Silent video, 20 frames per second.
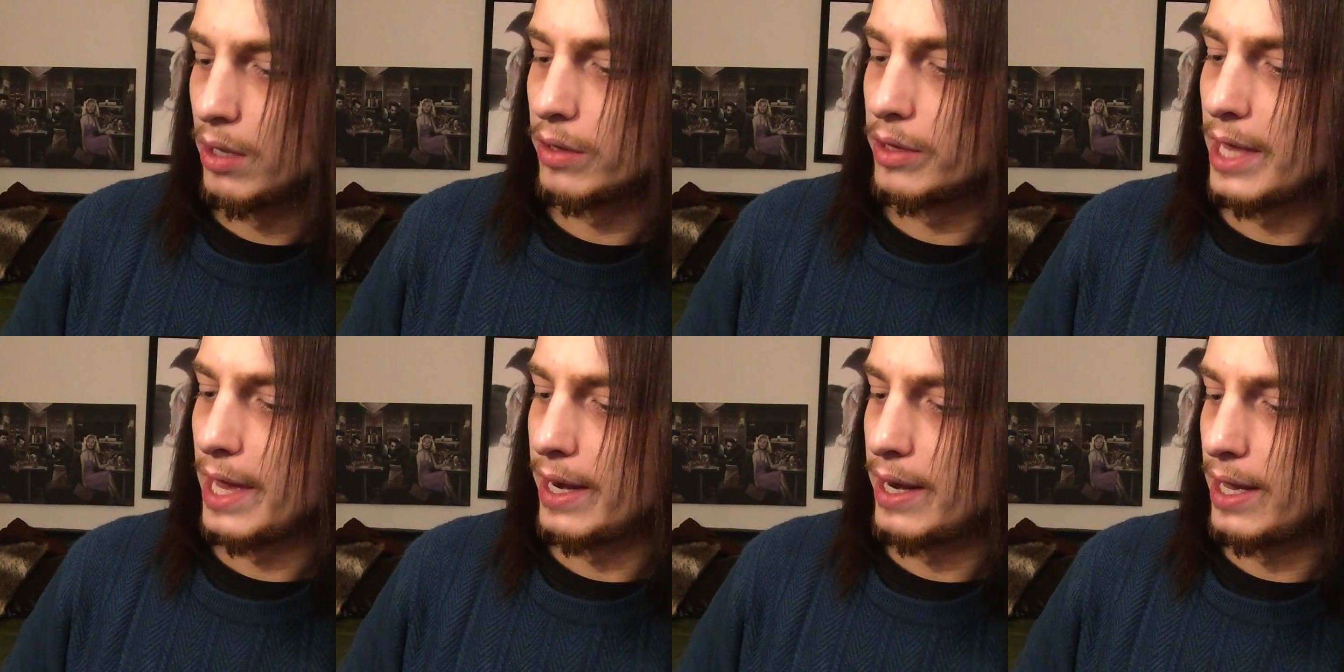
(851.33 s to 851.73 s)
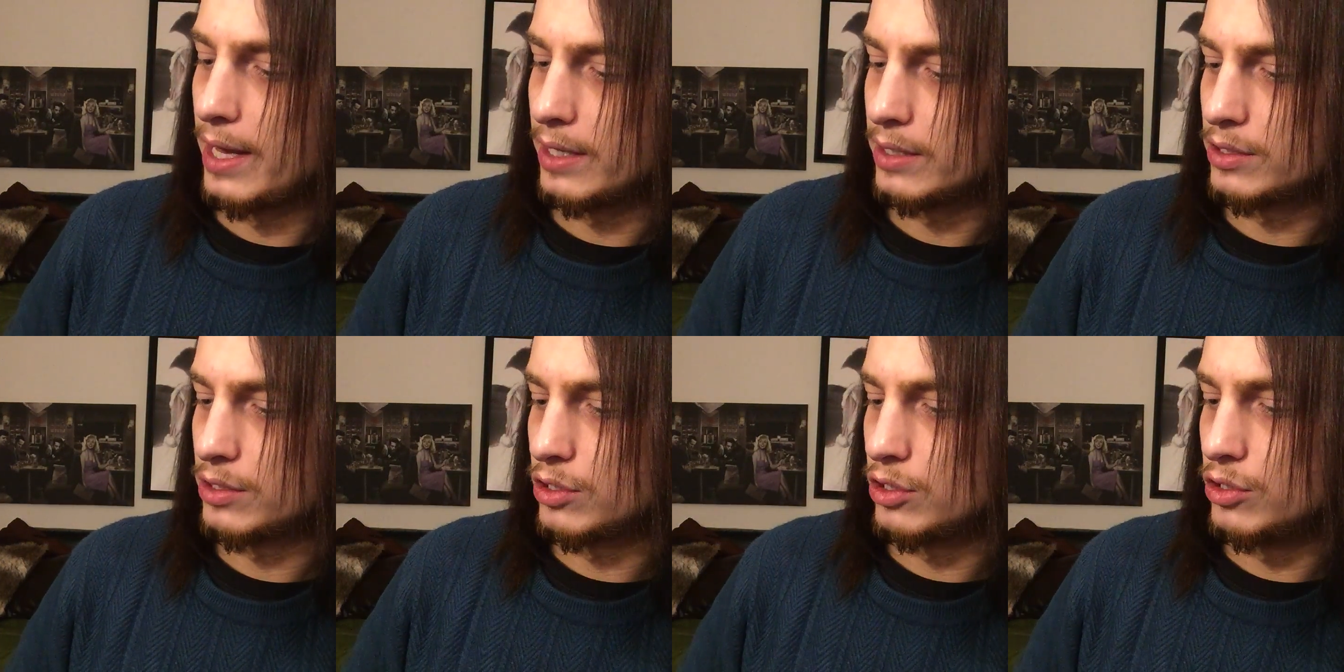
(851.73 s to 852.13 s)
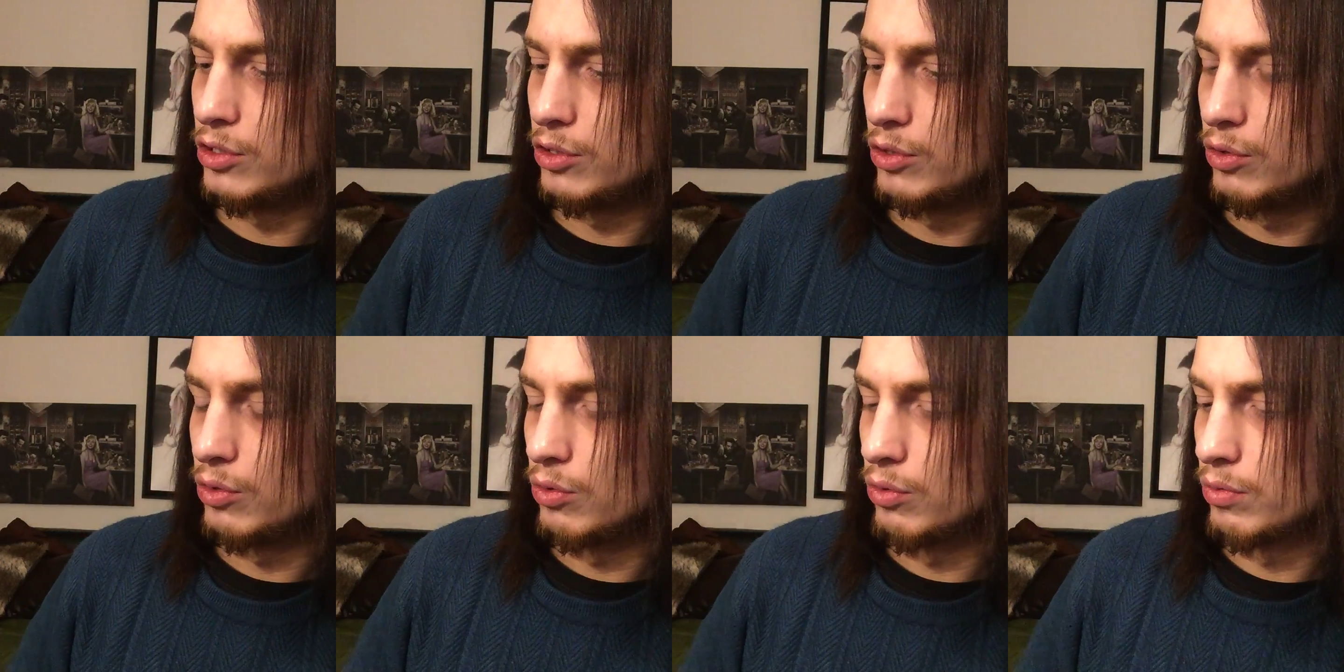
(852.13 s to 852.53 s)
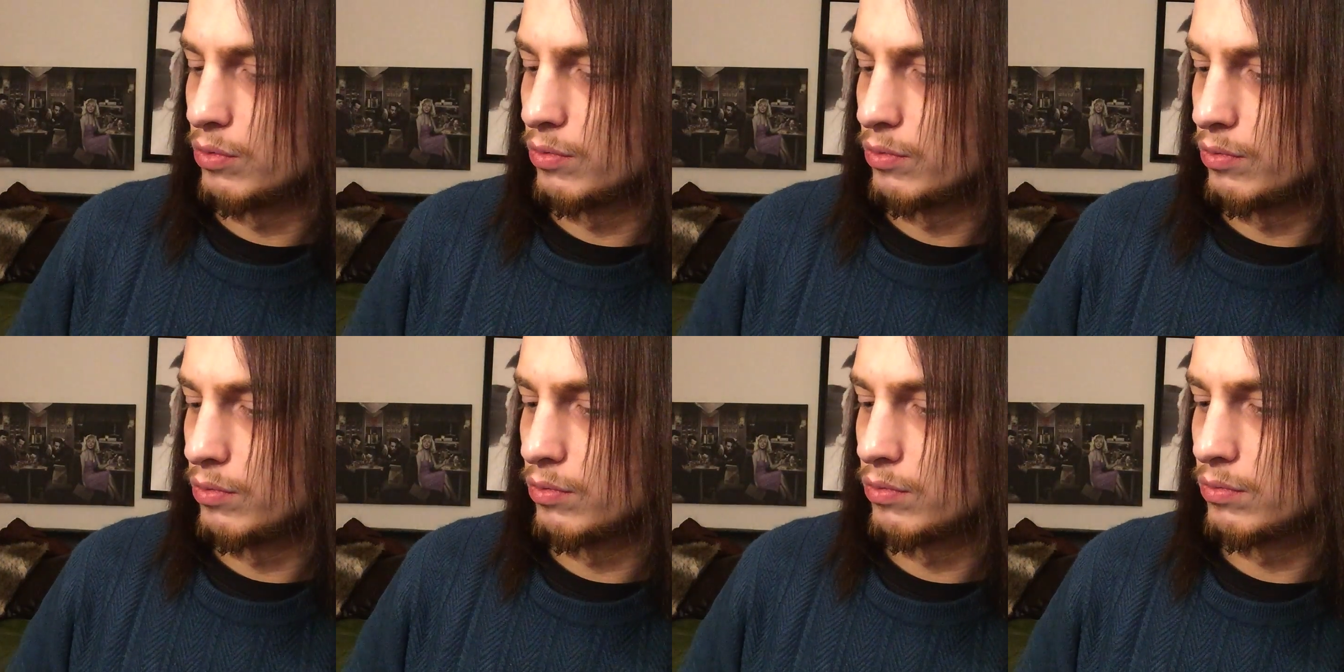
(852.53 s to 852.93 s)
That has to do
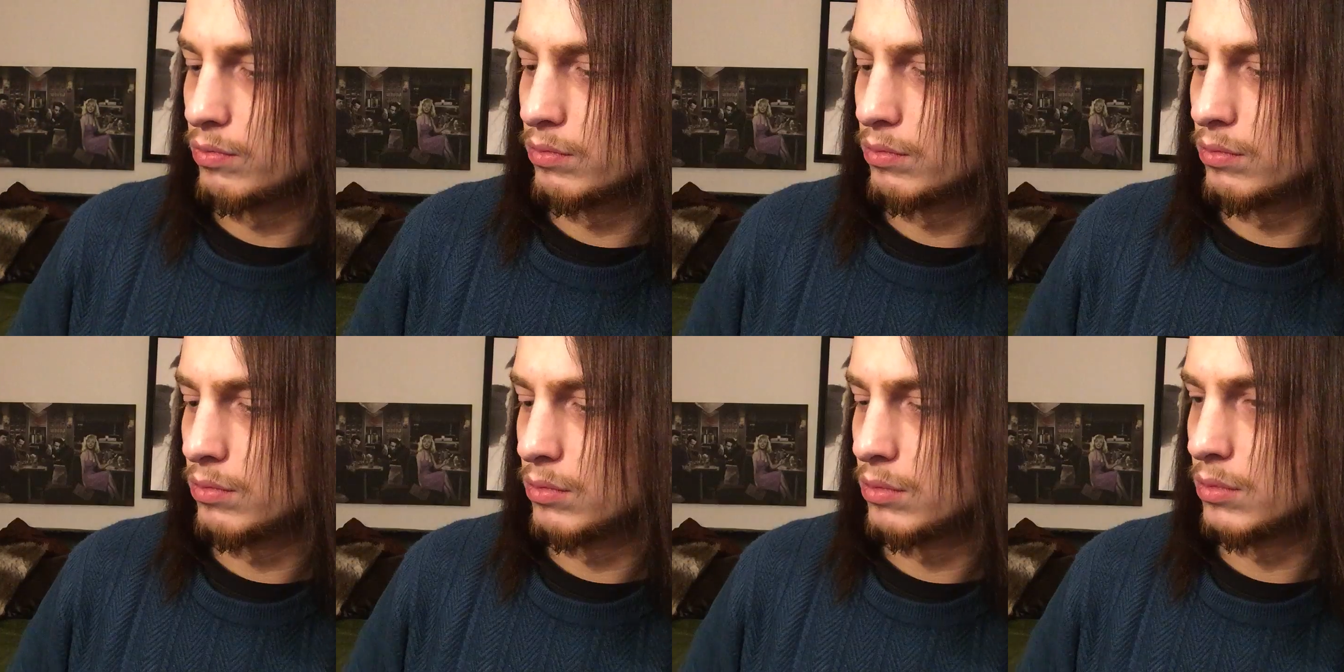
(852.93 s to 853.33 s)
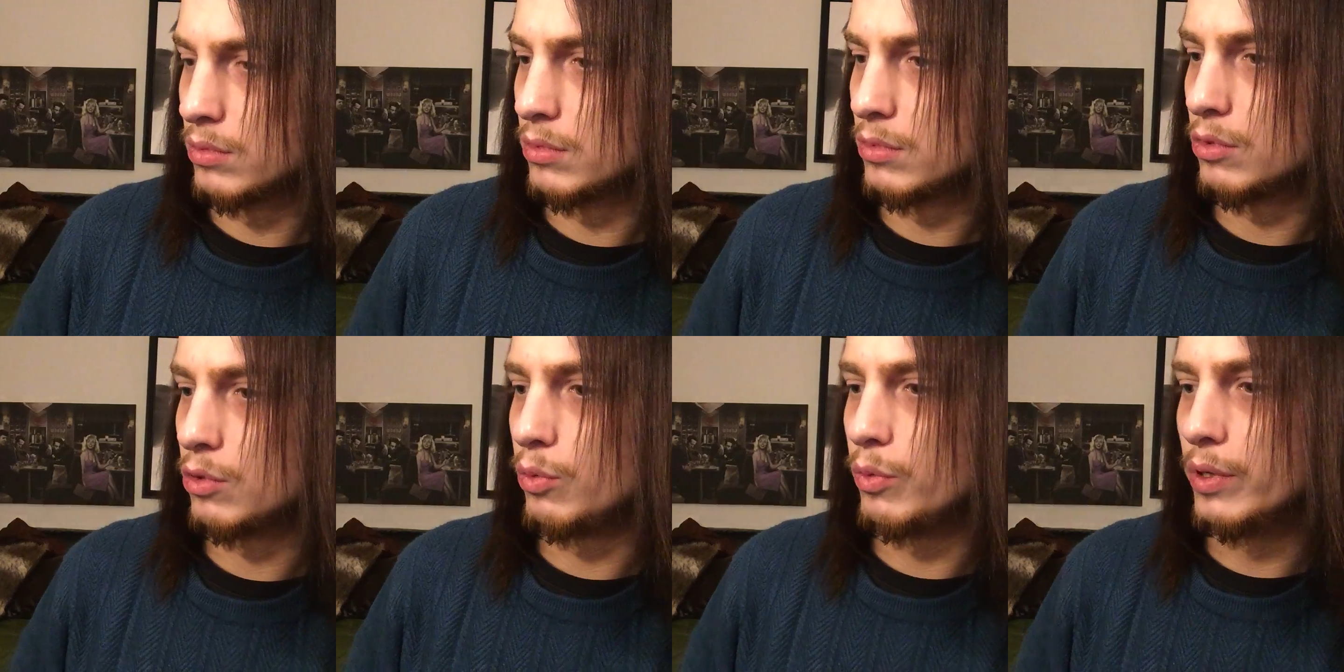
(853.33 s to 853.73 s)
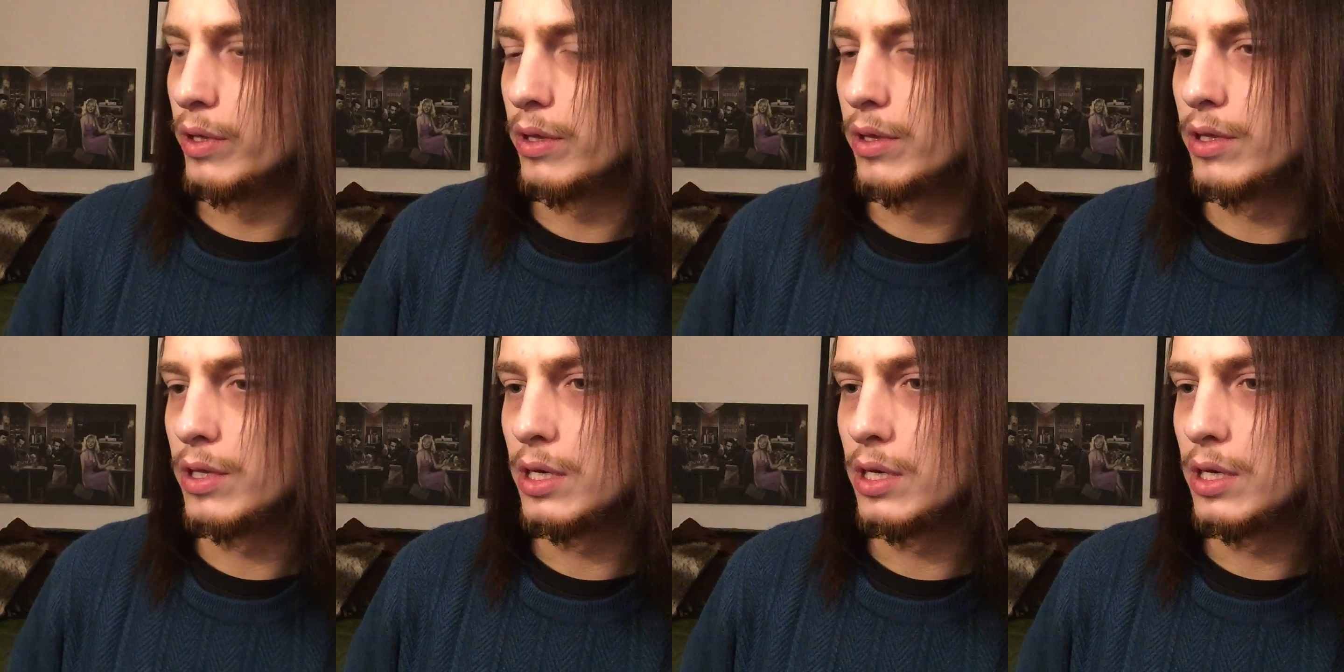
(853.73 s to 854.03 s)
with